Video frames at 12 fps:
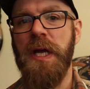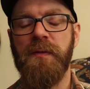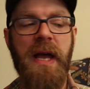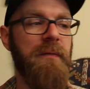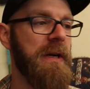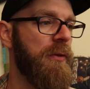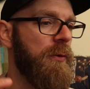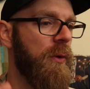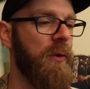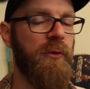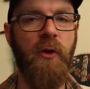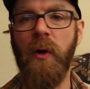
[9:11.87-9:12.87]
If you have any
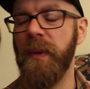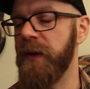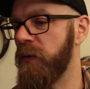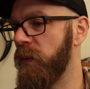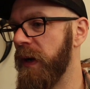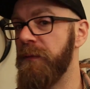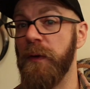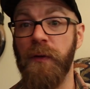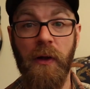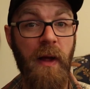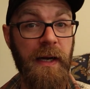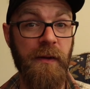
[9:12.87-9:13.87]
thoughts, comments, or whatever, if
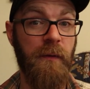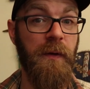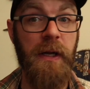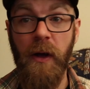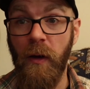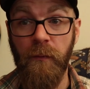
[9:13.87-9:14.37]
you like this video,